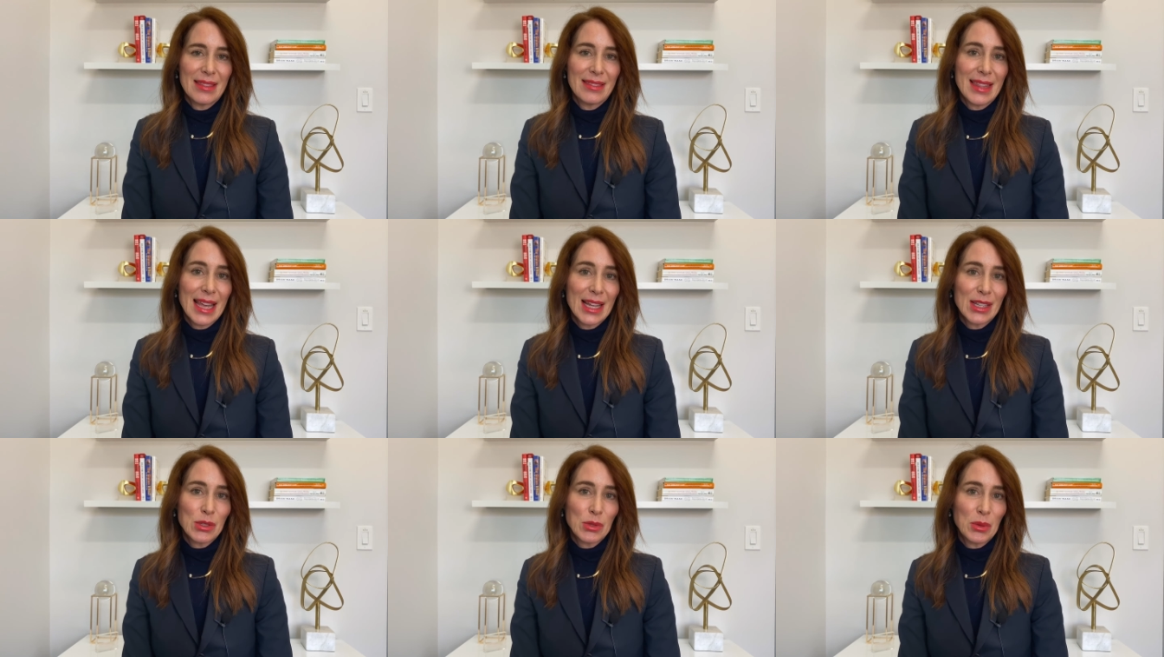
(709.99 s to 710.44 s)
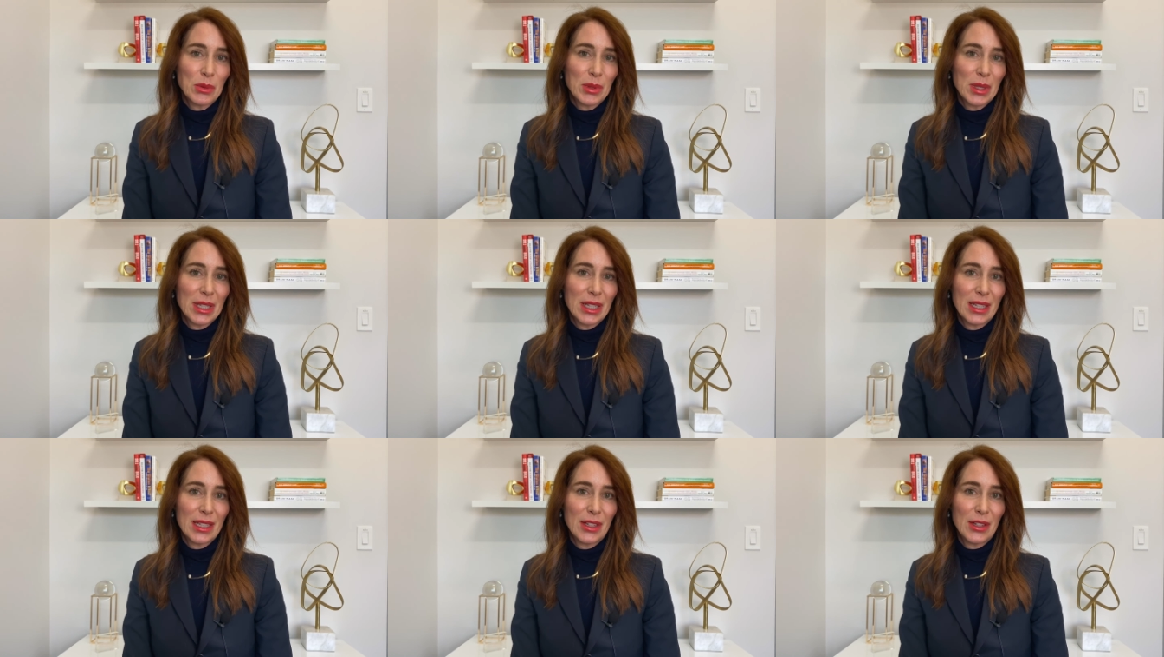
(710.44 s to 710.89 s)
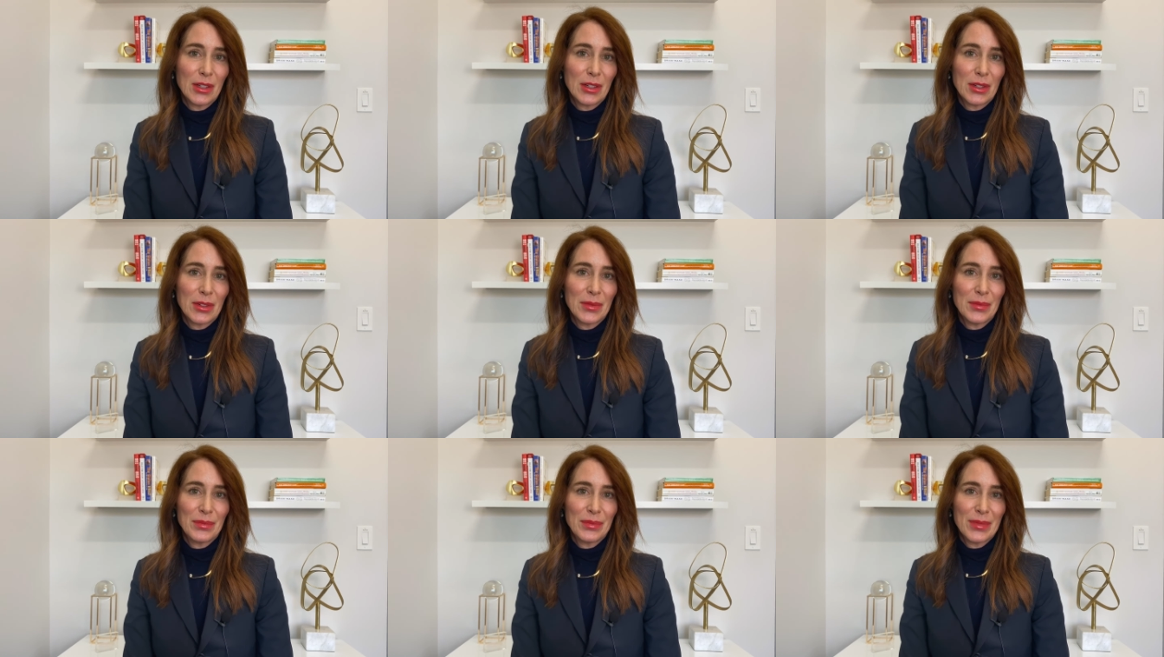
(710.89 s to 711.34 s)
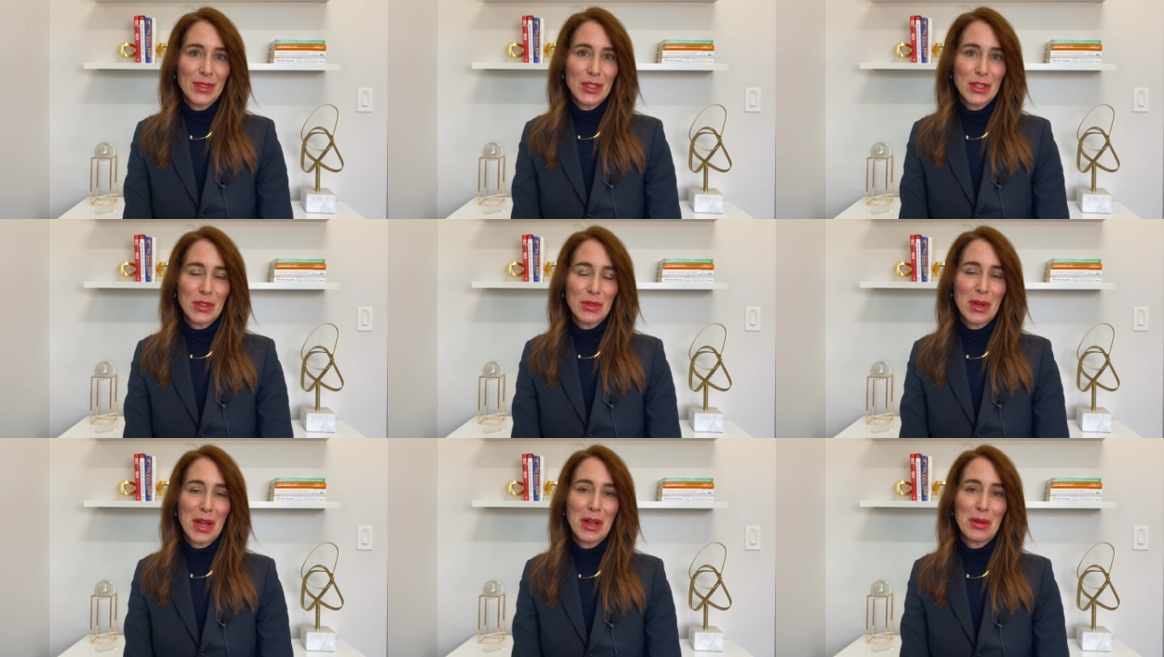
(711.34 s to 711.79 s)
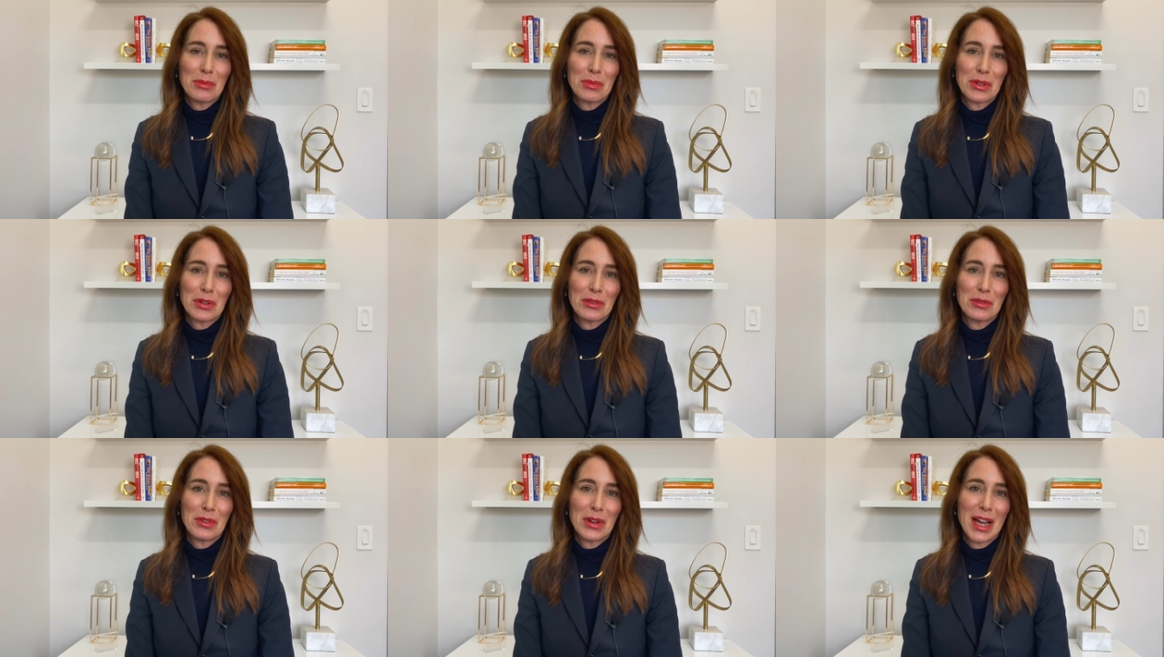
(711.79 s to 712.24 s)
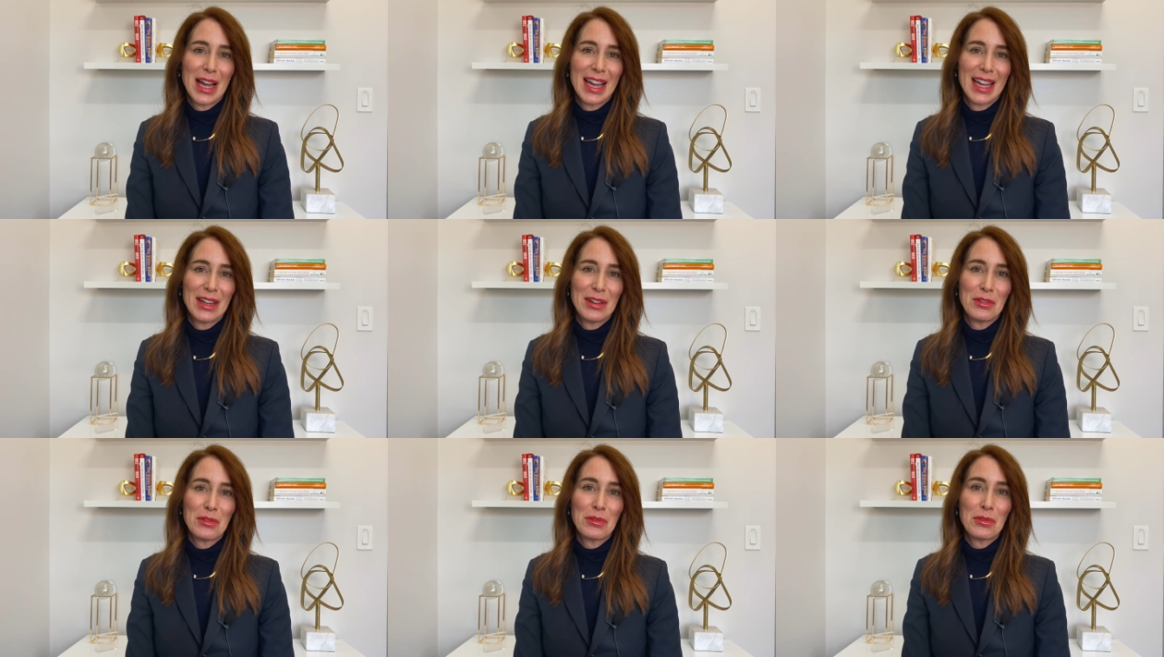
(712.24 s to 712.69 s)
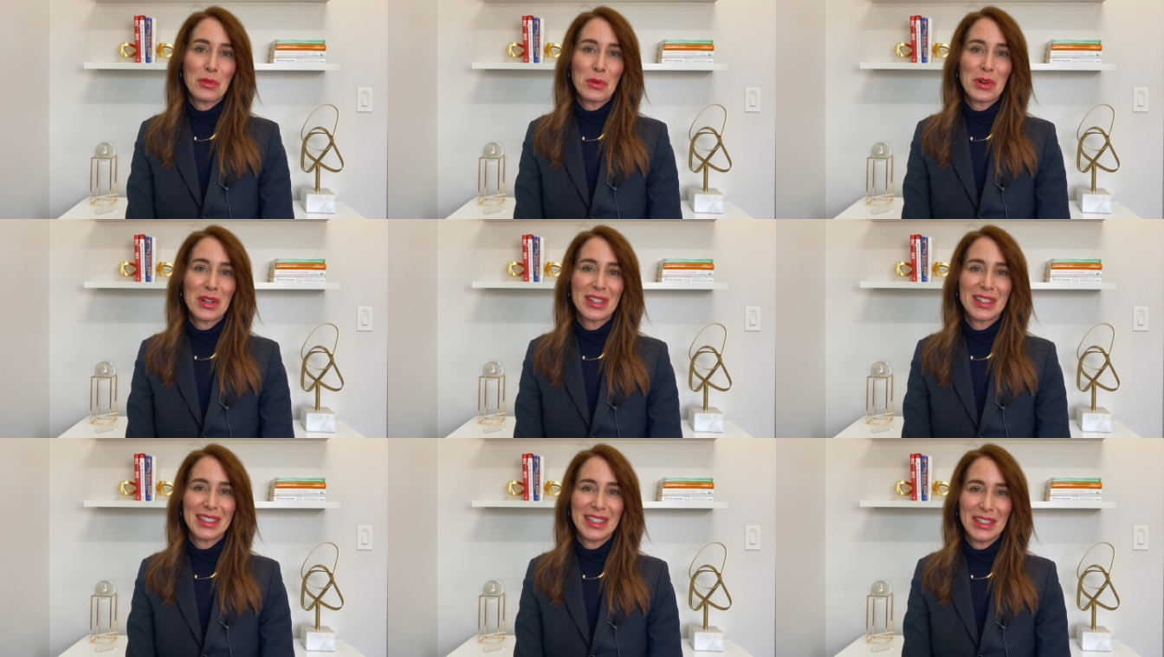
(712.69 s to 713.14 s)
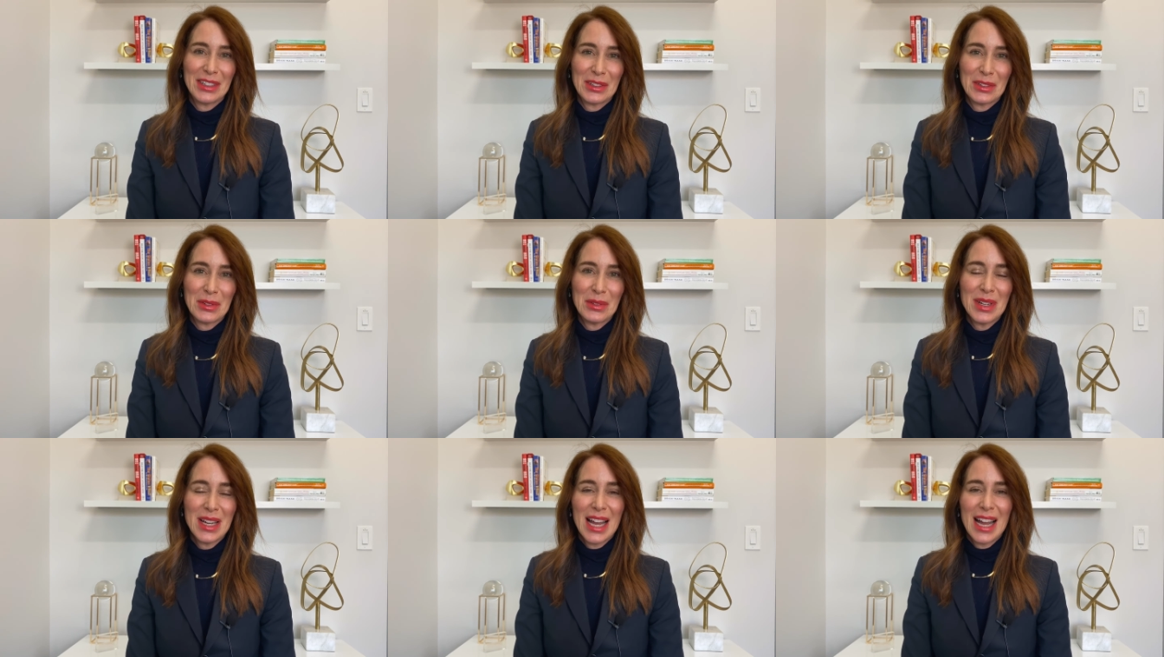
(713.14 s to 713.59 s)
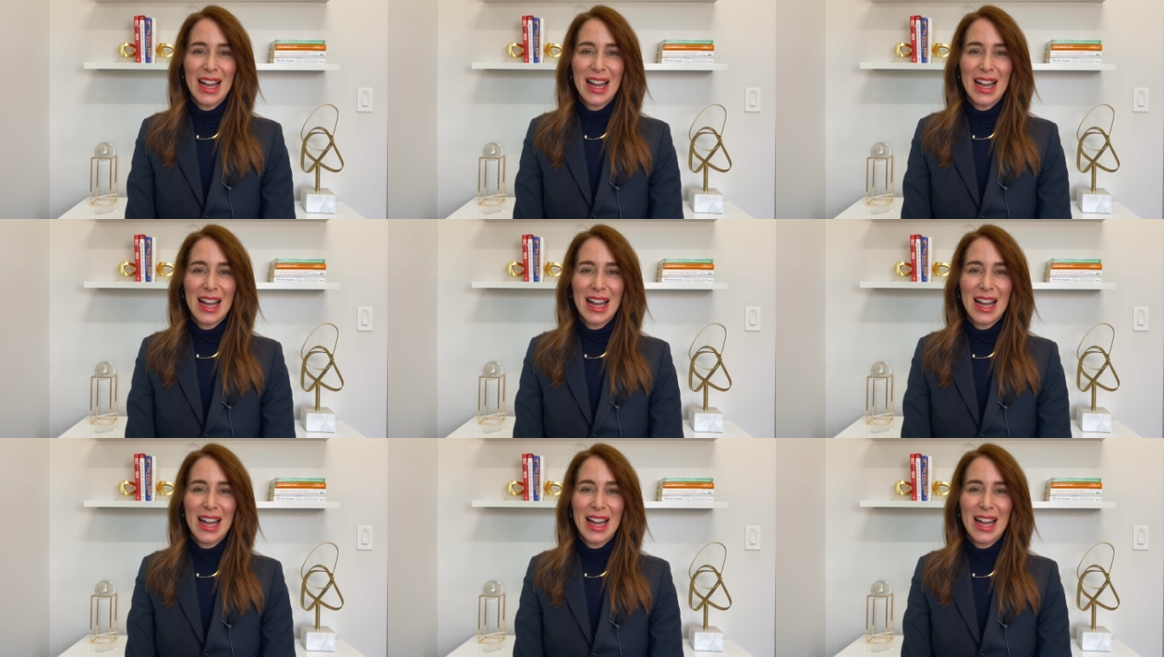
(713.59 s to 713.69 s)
That's what we're here to help provide for you.